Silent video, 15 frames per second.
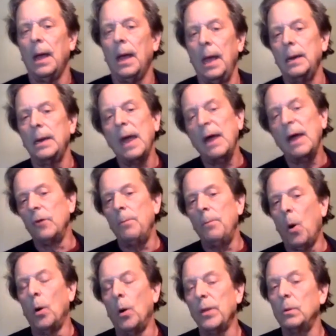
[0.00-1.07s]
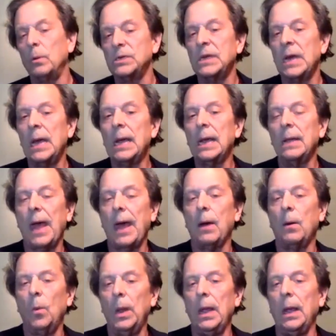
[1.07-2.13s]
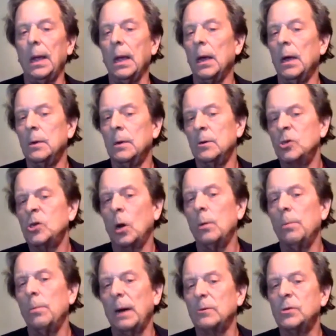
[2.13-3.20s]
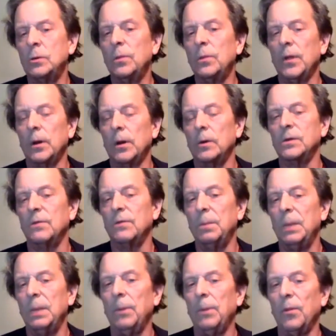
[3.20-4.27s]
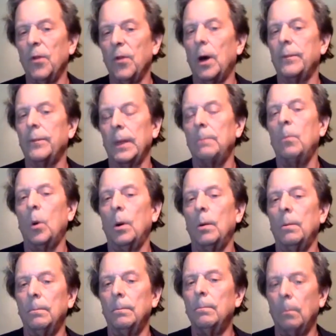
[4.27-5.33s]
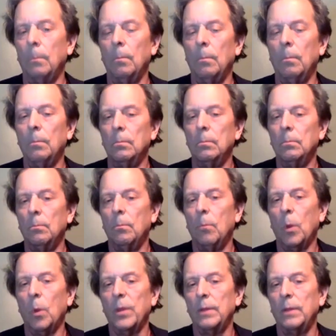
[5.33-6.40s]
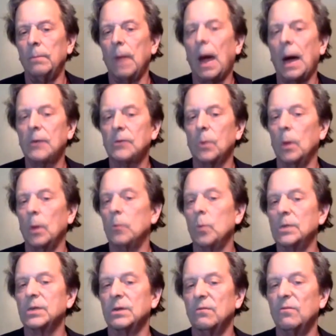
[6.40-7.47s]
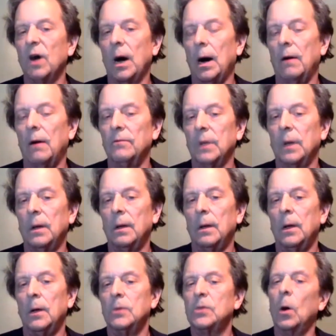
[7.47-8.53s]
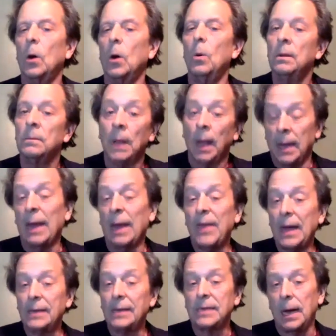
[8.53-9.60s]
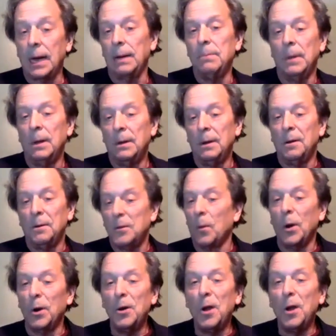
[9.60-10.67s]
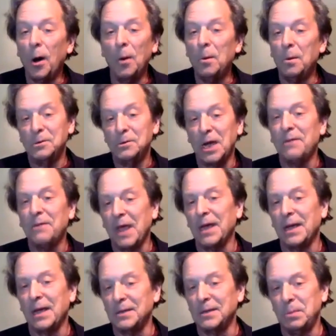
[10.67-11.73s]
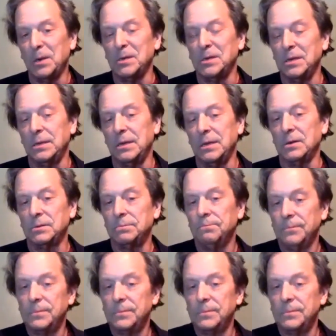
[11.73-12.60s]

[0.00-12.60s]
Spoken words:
And every poll that was taken that week showed about 2/3 of the people thought that more than Oswald was involved. So, and at that time, there were no JFK conspiracy theories.